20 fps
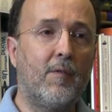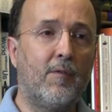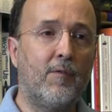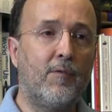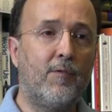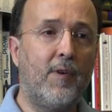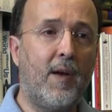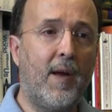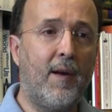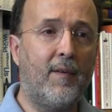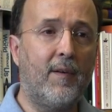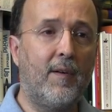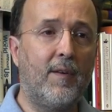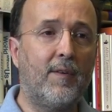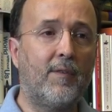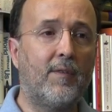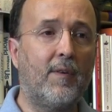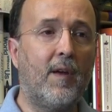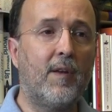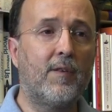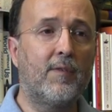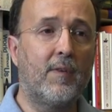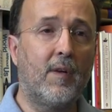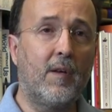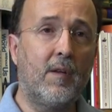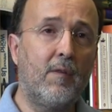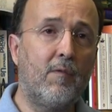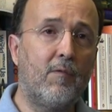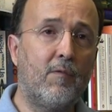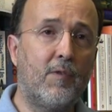varies as the
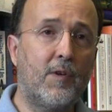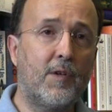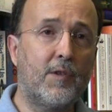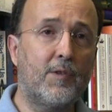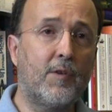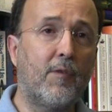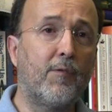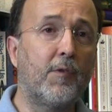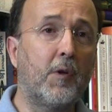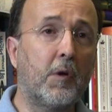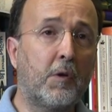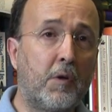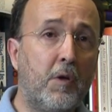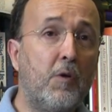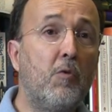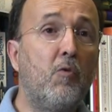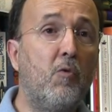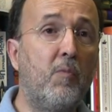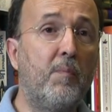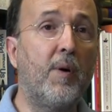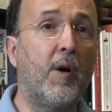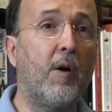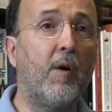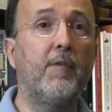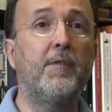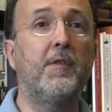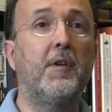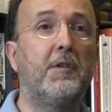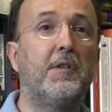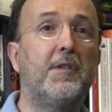inverse of the cube
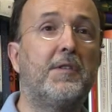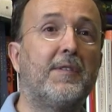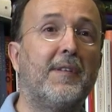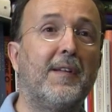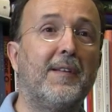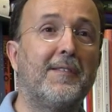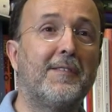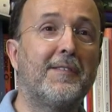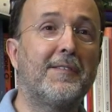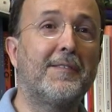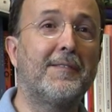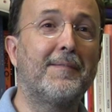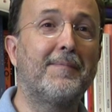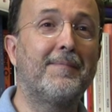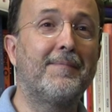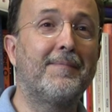of the distance.